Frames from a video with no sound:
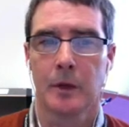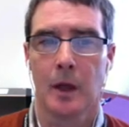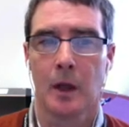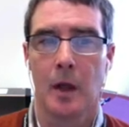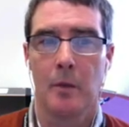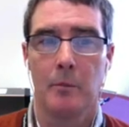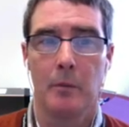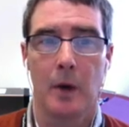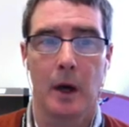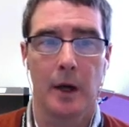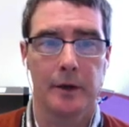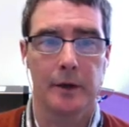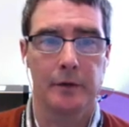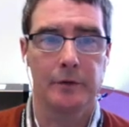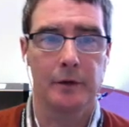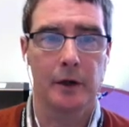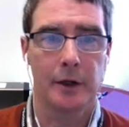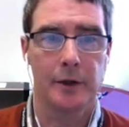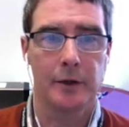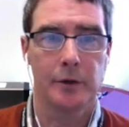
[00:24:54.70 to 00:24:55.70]

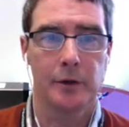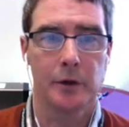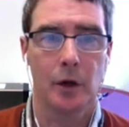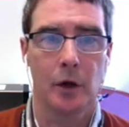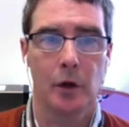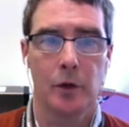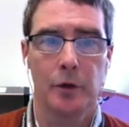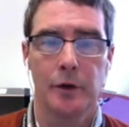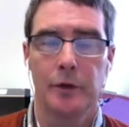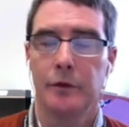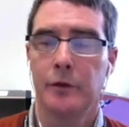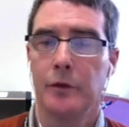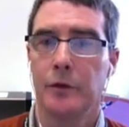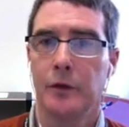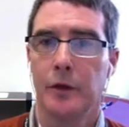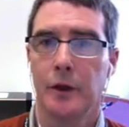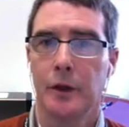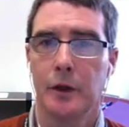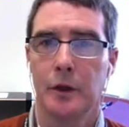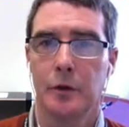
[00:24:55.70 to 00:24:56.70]
Modify your code if you
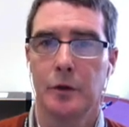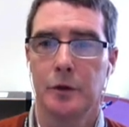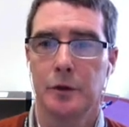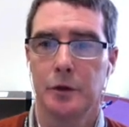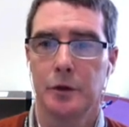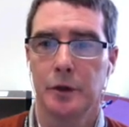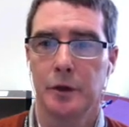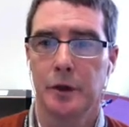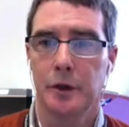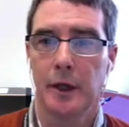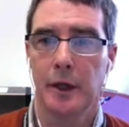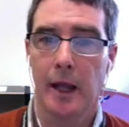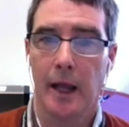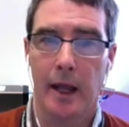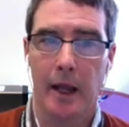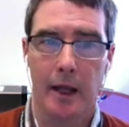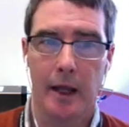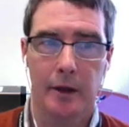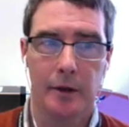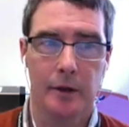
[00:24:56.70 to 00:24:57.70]
think you should
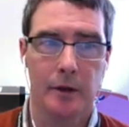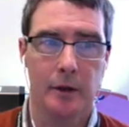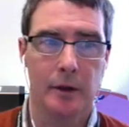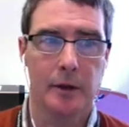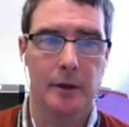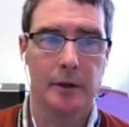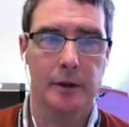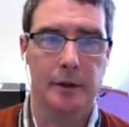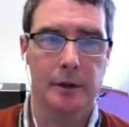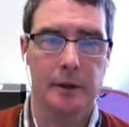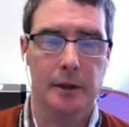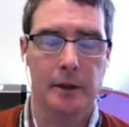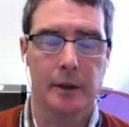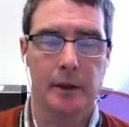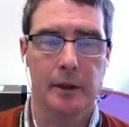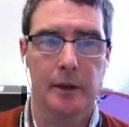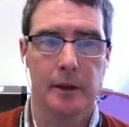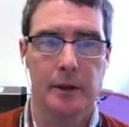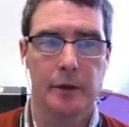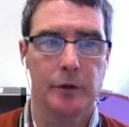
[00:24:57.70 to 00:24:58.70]
handle it.
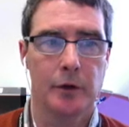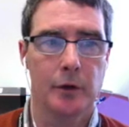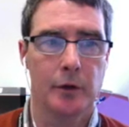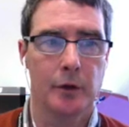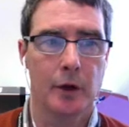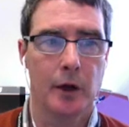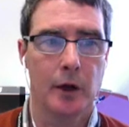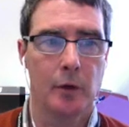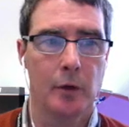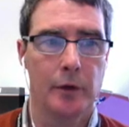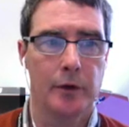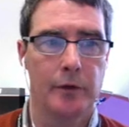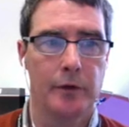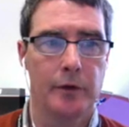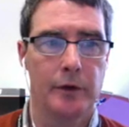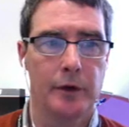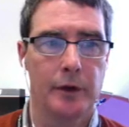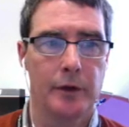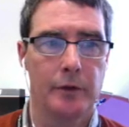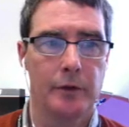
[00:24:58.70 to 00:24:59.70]
You don't always
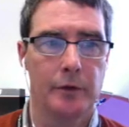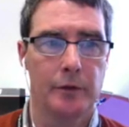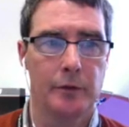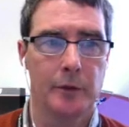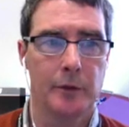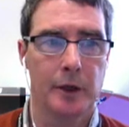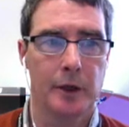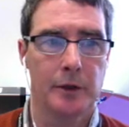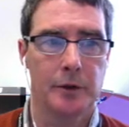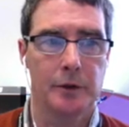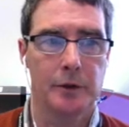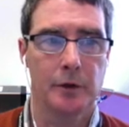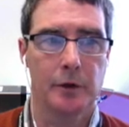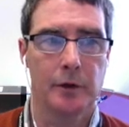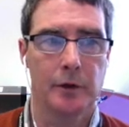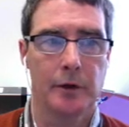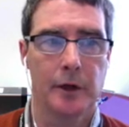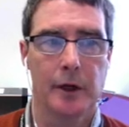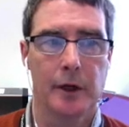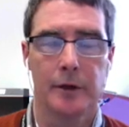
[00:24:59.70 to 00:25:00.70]
need to make sure
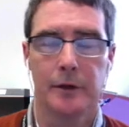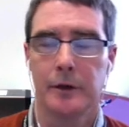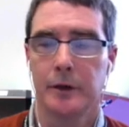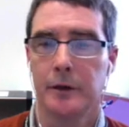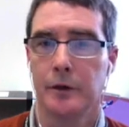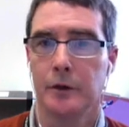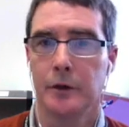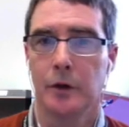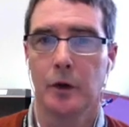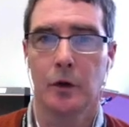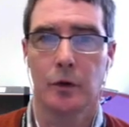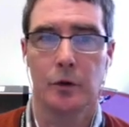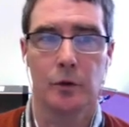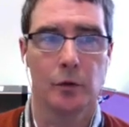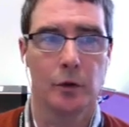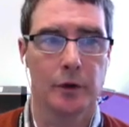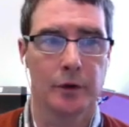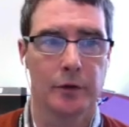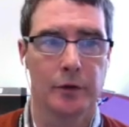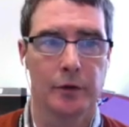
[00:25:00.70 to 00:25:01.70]
that your code
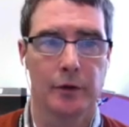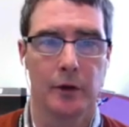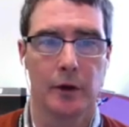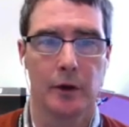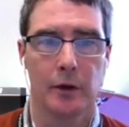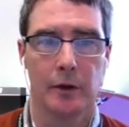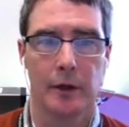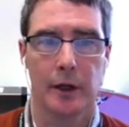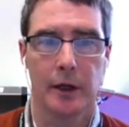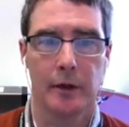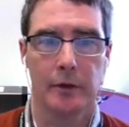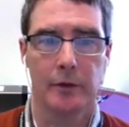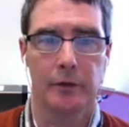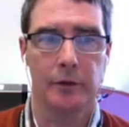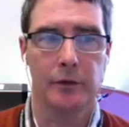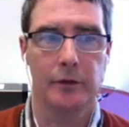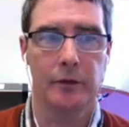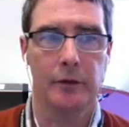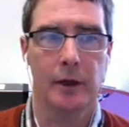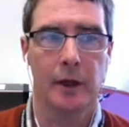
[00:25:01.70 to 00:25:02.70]
works in all
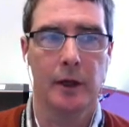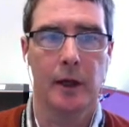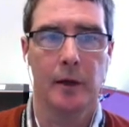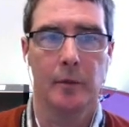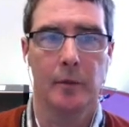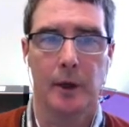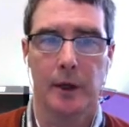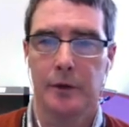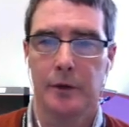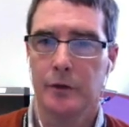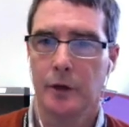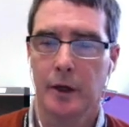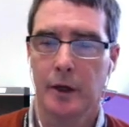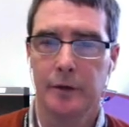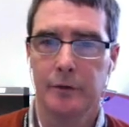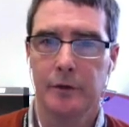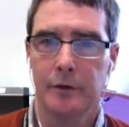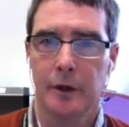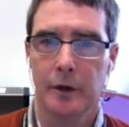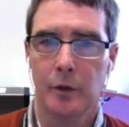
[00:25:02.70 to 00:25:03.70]
cases, but try to find